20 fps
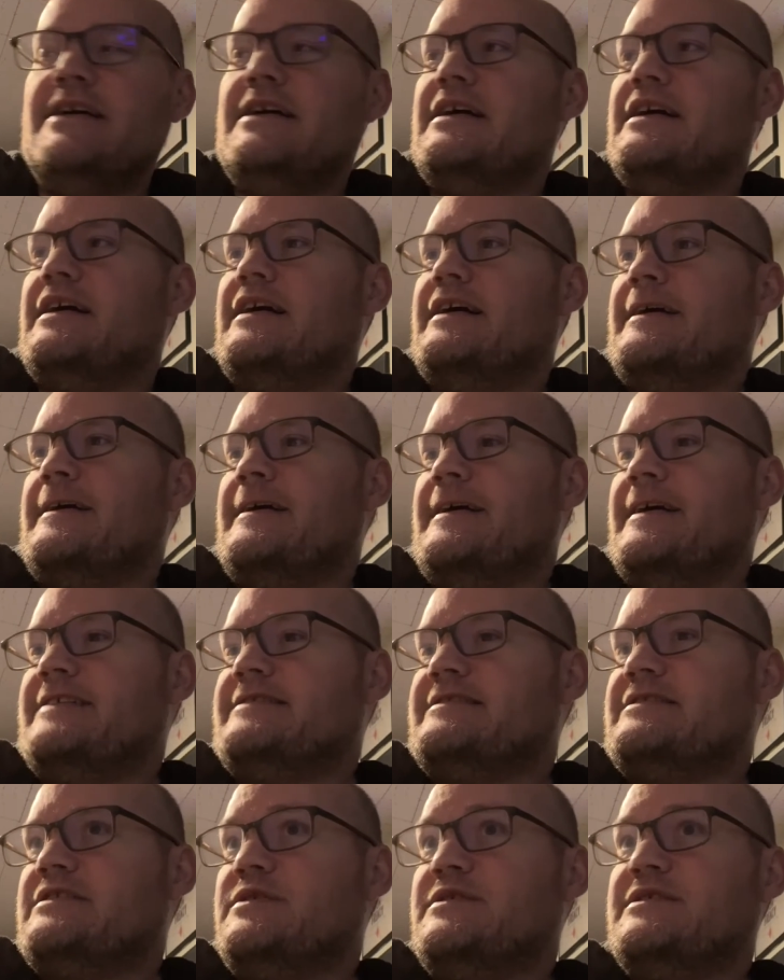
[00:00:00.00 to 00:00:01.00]

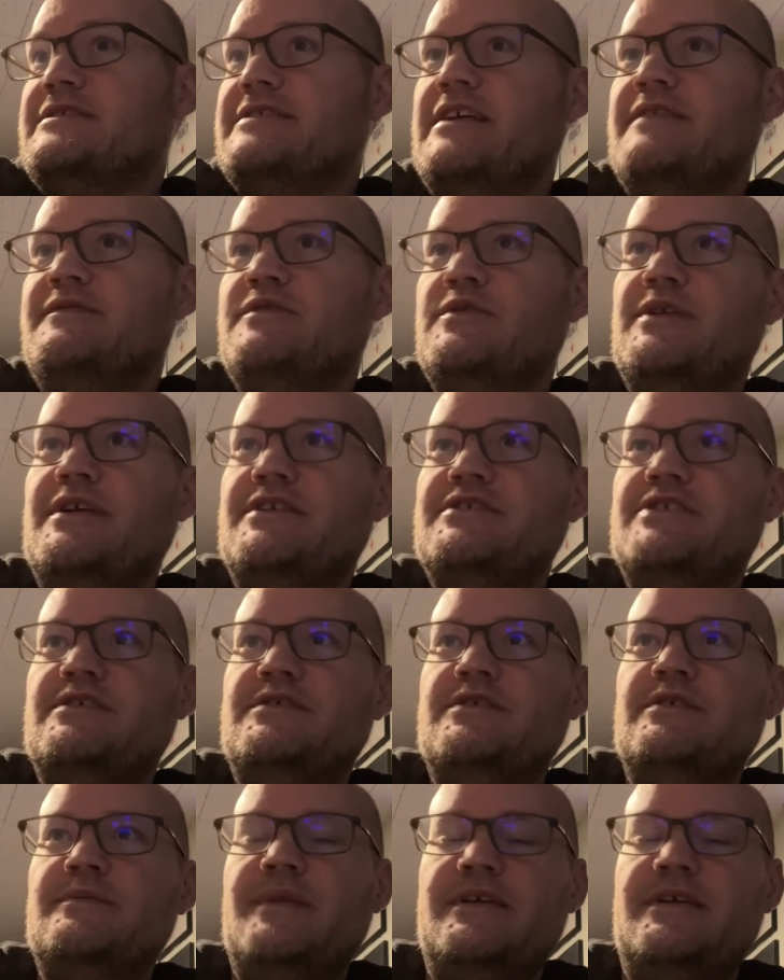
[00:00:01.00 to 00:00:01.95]
And so instead of doing NG tube,